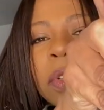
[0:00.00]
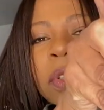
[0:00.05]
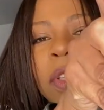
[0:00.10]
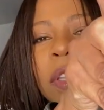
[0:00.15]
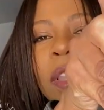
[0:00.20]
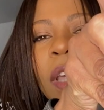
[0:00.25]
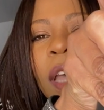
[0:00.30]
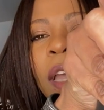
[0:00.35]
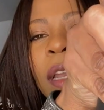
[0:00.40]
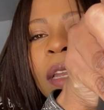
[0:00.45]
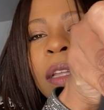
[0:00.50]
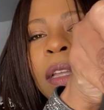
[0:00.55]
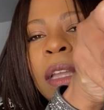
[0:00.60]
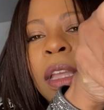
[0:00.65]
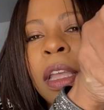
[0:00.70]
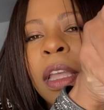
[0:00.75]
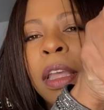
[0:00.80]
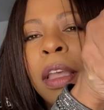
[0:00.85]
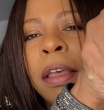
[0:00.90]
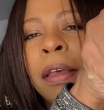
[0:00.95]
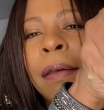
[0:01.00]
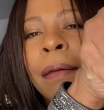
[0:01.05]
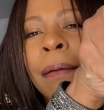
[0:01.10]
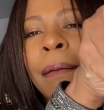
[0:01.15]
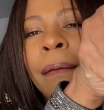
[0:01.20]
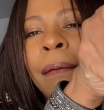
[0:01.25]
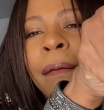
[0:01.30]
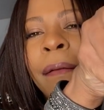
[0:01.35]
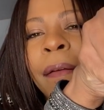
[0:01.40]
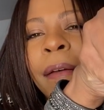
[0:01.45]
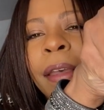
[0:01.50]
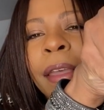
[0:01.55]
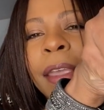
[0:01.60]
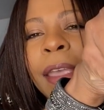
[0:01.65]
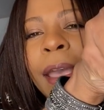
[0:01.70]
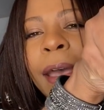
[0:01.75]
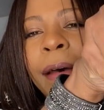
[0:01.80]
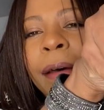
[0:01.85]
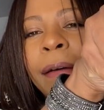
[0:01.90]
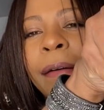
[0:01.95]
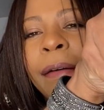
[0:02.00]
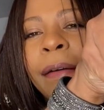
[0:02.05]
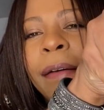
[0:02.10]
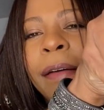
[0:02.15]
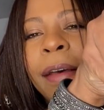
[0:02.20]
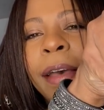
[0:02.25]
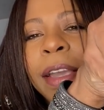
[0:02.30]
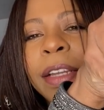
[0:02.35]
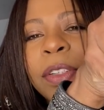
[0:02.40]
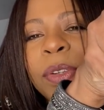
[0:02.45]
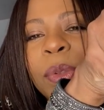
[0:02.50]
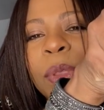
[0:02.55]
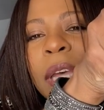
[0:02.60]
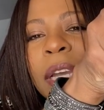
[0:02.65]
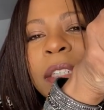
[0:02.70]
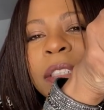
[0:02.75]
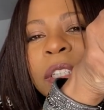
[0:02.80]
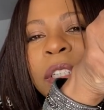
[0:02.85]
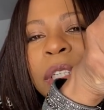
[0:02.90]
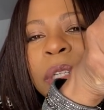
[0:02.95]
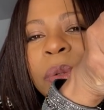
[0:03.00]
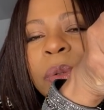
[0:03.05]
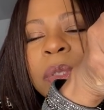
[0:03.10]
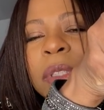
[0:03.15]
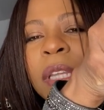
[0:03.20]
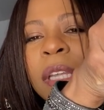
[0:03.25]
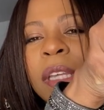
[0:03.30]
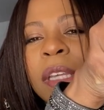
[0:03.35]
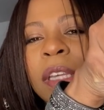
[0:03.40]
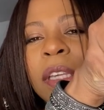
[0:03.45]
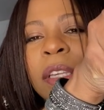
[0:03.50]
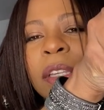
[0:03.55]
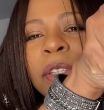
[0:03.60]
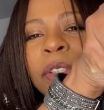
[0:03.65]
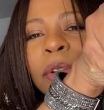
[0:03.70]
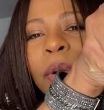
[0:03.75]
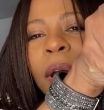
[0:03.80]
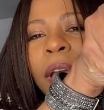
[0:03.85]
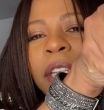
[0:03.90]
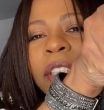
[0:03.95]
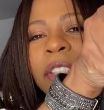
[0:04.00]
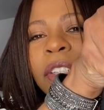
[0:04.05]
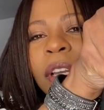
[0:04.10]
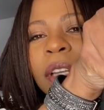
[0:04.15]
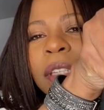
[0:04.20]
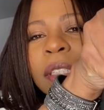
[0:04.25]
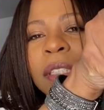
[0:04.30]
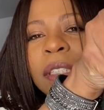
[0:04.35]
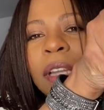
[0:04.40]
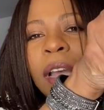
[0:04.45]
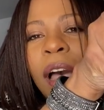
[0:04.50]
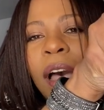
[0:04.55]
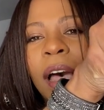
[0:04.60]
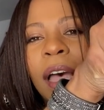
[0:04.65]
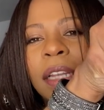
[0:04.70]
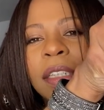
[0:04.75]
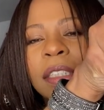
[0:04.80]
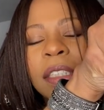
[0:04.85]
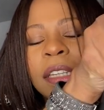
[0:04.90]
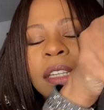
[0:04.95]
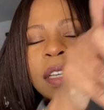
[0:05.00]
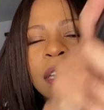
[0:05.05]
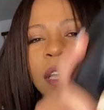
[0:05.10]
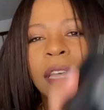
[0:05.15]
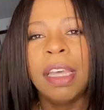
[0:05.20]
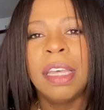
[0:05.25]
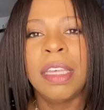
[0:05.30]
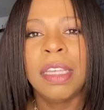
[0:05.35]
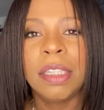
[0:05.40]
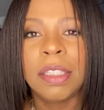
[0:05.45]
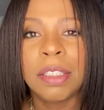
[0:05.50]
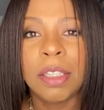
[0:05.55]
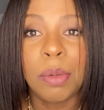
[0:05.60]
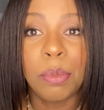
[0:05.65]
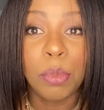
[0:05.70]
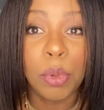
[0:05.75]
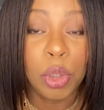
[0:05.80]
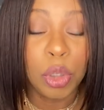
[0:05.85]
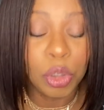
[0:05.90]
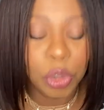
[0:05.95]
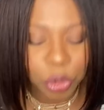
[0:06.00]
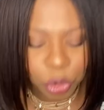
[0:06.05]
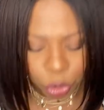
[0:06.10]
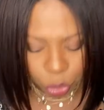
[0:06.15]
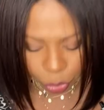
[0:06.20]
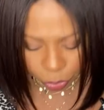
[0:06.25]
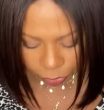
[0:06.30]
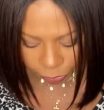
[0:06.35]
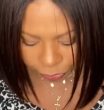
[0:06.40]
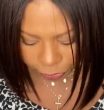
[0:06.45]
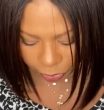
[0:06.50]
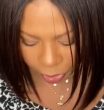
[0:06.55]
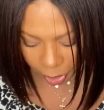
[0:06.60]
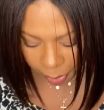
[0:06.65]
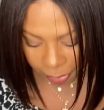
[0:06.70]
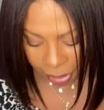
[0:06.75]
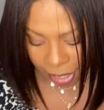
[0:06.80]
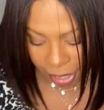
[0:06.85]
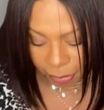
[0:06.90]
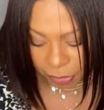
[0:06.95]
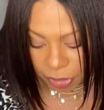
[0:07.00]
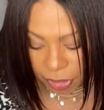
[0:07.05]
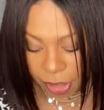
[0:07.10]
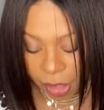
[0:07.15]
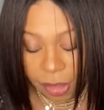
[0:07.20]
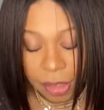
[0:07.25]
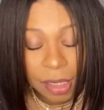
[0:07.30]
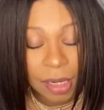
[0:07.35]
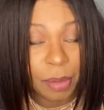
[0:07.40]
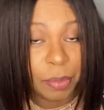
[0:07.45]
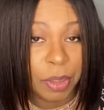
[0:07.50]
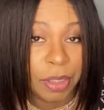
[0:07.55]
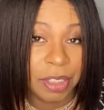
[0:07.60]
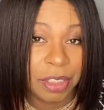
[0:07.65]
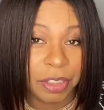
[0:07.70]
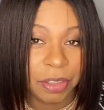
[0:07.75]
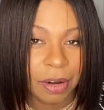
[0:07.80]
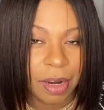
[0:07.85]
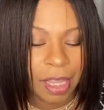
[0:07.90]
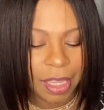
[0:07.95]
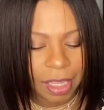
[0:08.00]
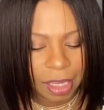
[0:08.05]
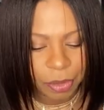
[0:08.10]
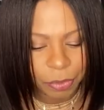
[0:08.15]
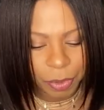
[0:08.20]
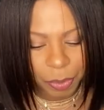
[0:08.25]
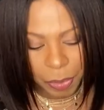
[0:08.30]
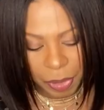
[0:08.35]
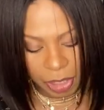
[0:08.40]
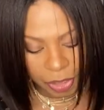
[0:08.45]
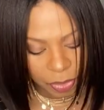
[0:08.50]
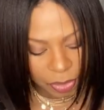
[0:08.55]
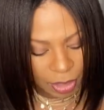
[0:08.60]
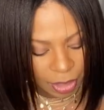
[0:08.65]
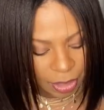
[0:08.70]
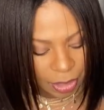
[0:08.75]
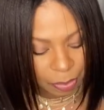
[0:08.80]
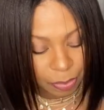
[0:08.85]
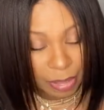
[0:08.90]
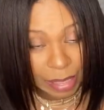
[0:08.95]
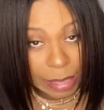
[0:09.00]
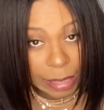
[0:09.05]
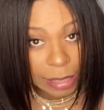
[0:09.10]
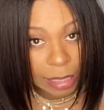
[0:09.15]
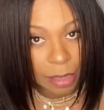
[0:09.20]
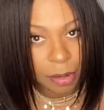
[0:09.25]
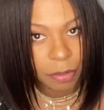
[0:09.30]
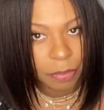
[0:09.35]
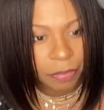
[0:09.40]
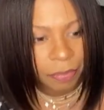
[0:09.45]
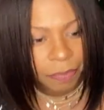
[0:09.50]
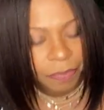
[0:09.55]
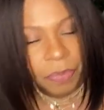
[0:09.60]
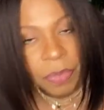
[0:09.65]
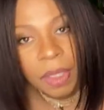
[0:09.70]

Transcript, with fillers: you see that? Yeah, I do that to shoes. So I just got some glue from Amazon that I'm gonna try and repair these myself.